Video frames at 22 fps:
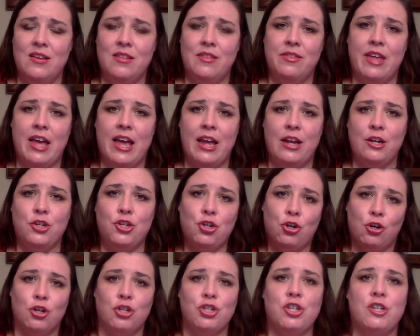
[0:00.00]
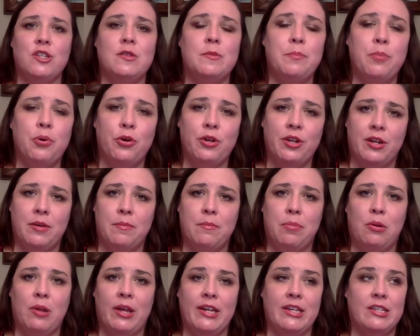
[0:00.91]
that churches put in
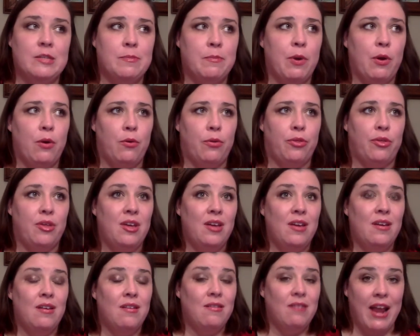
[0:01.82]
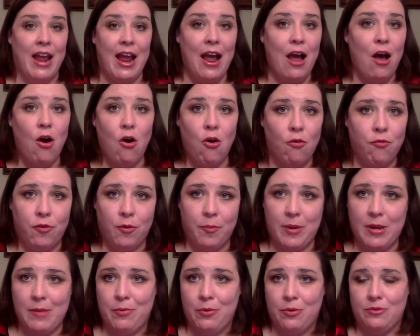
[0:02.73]
place, both now for
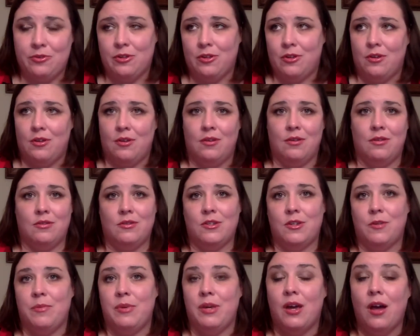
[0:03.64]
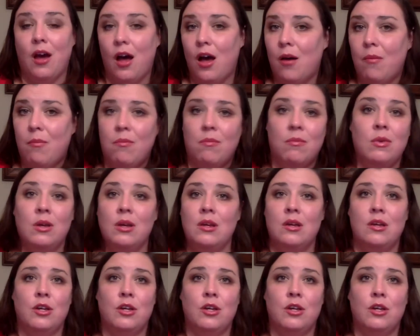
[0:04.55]
people to become,